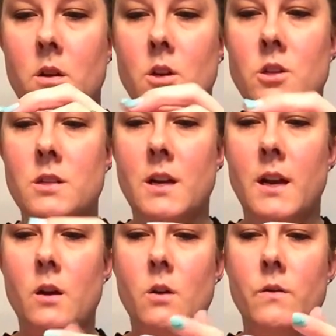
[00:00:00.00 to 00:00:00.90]
You just kind
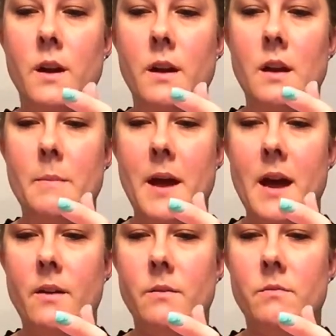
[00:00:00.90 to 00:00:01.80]
of go around in a
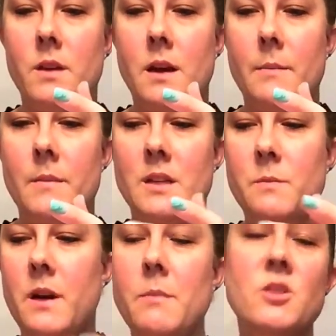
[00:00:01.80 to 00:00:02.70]
pattern. Yep, it's
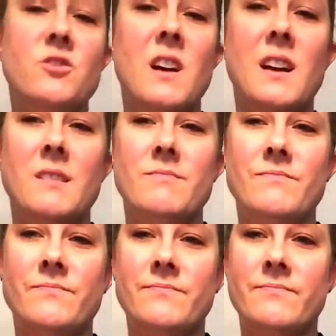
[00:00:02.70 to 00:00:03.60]
pretty much dry.
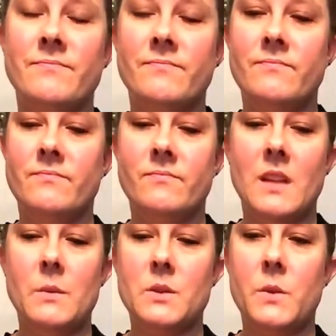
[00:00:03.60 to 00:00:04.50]

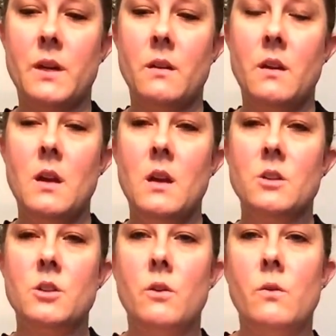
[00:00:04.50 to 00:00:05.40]
That was quick.
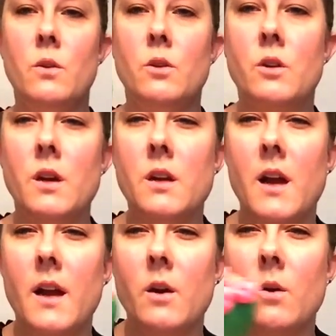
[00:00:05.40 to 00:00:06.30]
So you're going to
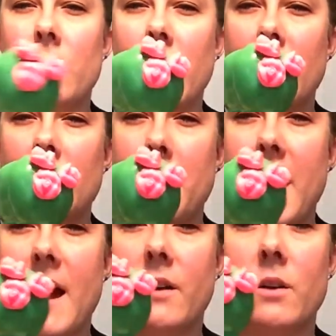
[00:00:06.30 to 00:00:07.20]
kind of go around in a
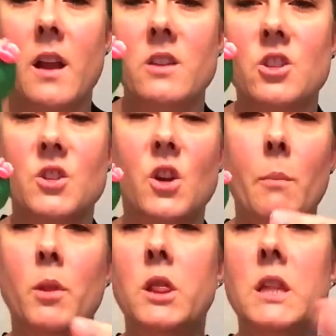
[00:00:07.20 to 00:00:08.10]
pattern and just
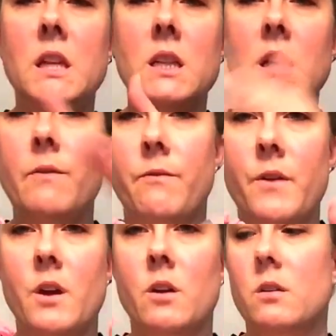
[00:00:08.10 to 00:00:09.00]
completely
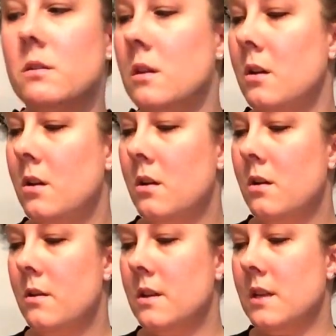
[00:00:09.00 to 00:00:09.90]
fill
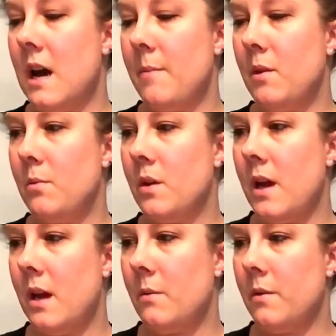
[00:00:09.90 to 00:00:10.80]
the top of the
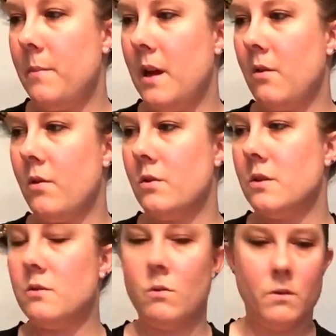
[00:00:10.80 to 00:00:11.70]
bouquet with pink
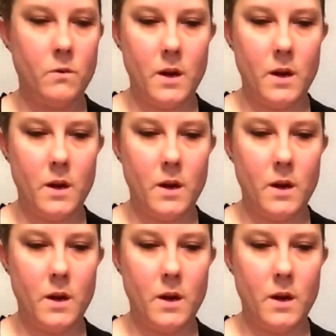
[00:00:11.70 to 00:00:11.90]
roses or